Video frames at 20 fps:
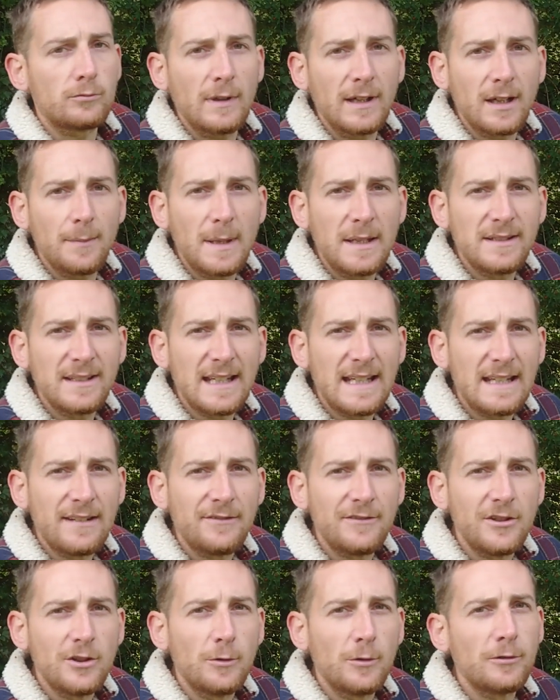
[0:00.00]
I'd recommend it
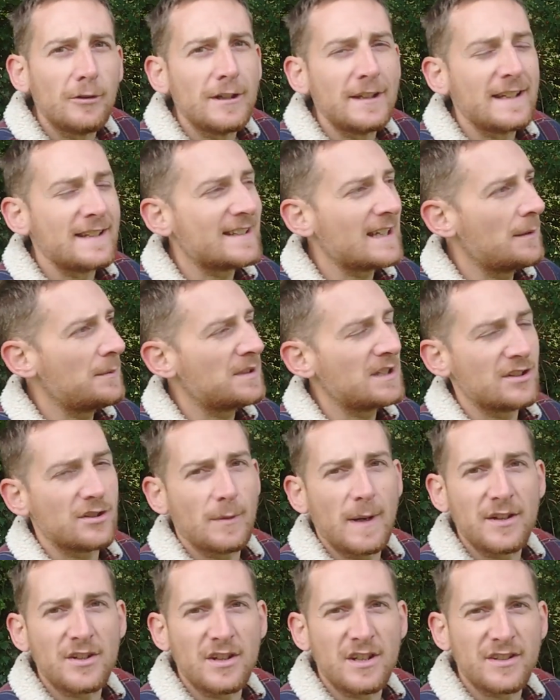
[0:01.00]
if you were in the same
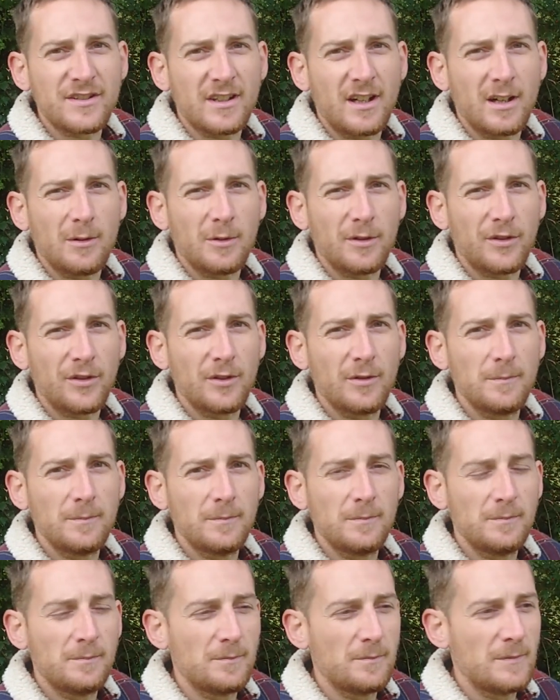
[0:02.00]
situation as I was.
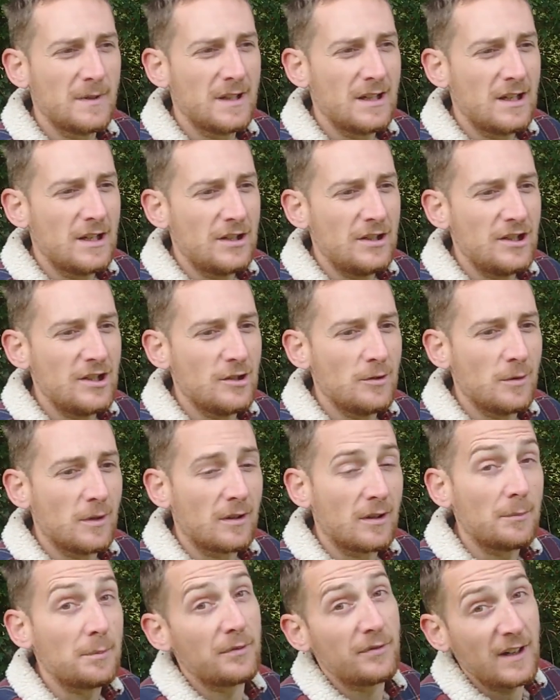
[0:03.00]

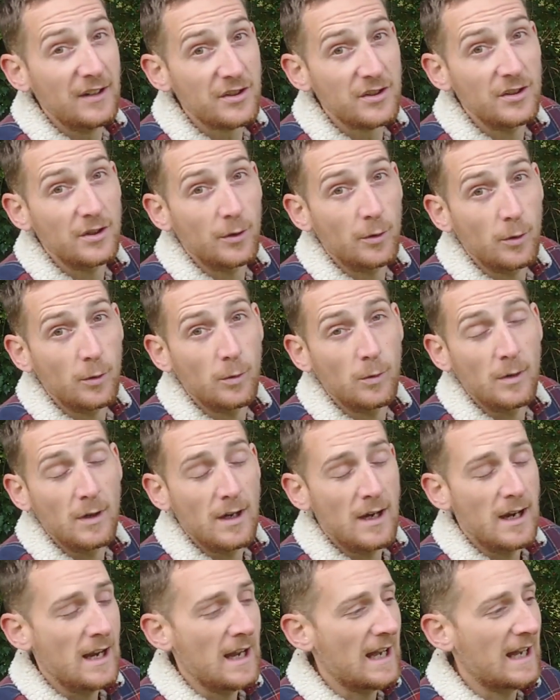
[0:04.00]
You were a professional
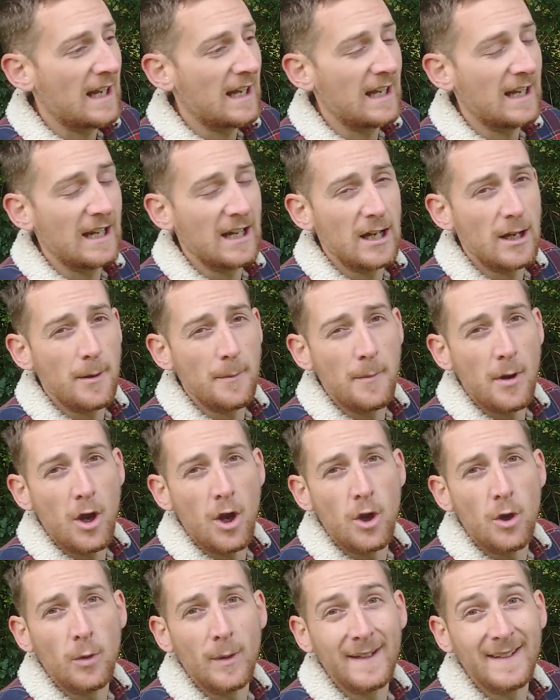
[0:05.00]

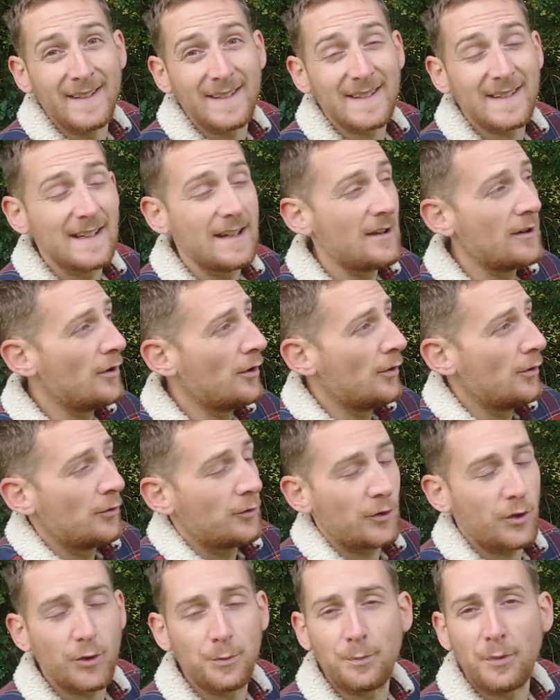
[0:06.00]
who is
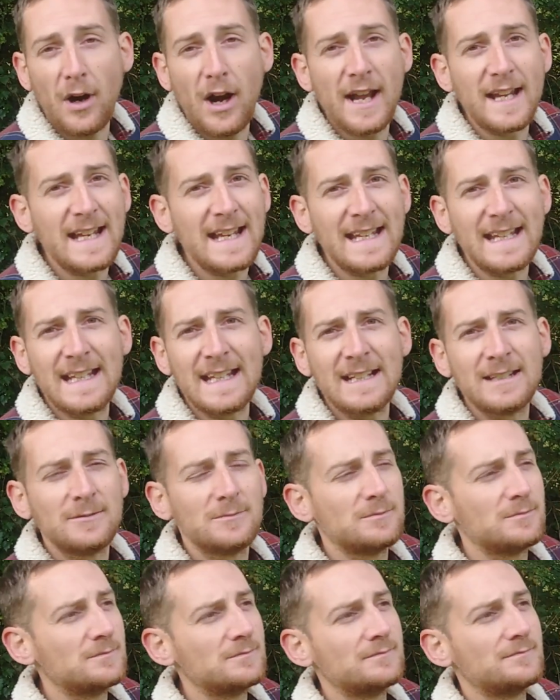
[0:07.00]
spraying
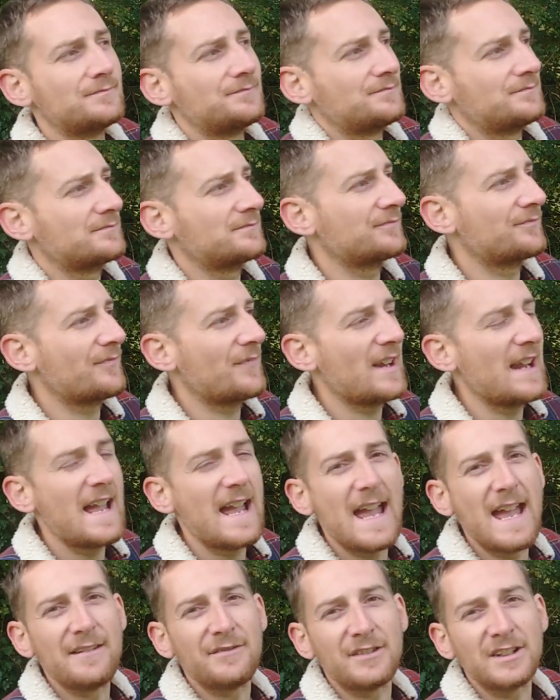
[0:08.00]

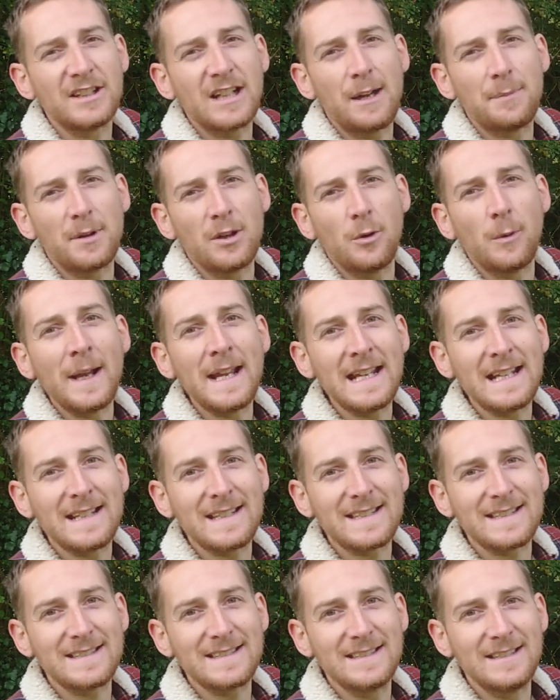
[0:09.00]
every couple of
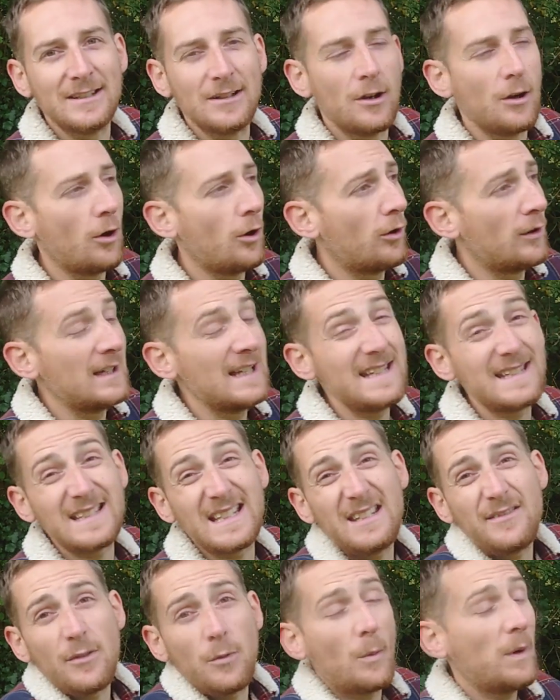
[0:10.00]
weeks, or at
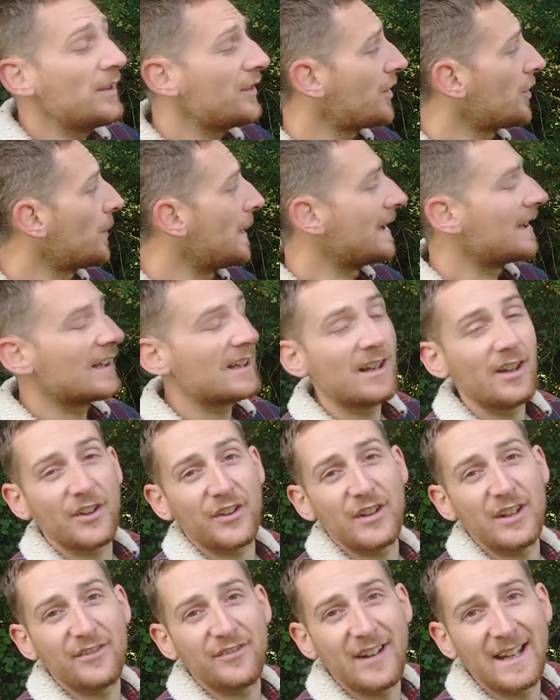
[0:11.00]
least even once a week. I
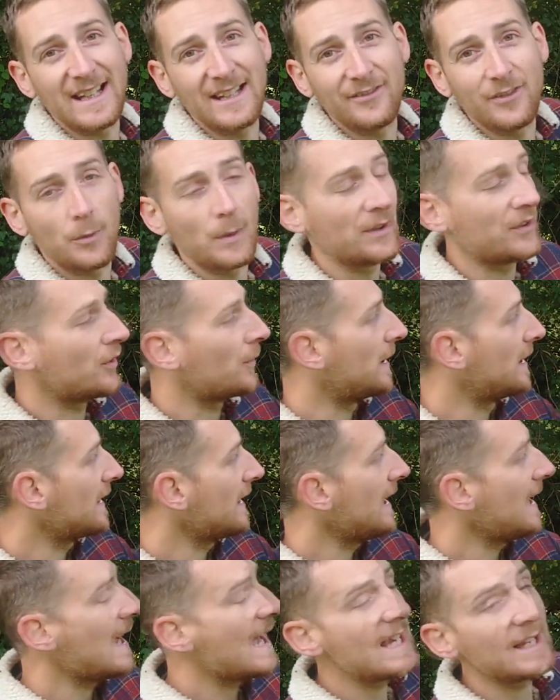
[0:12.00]
can't see it failing for once a
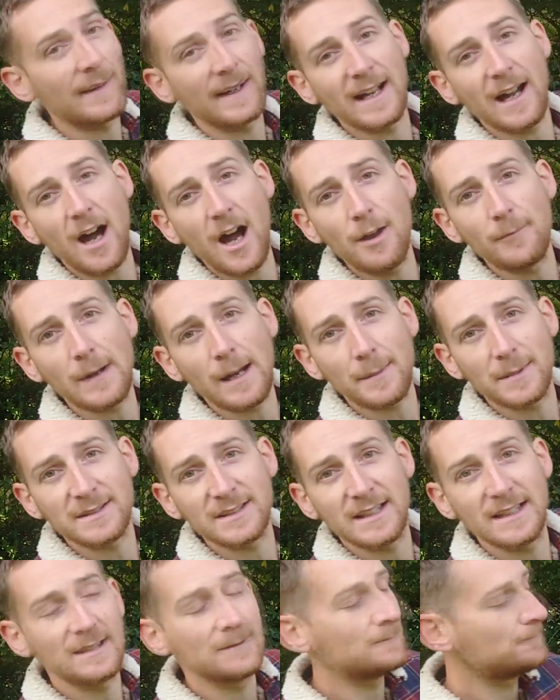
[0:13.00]
week. Anyway, I'm
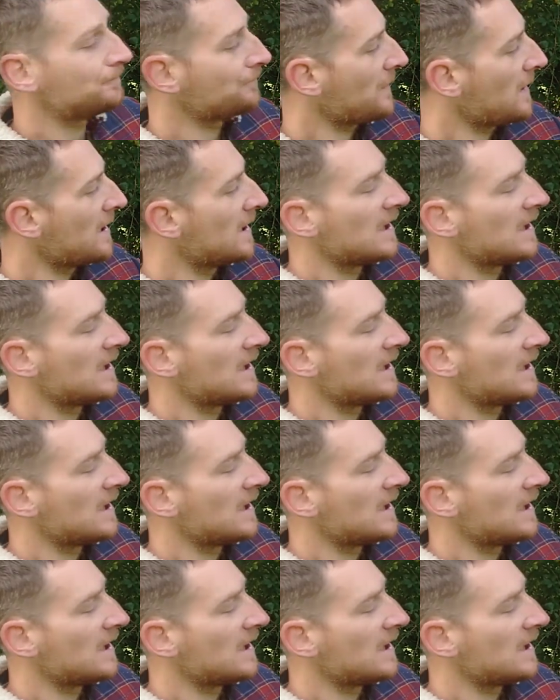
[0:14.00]
rabbiting.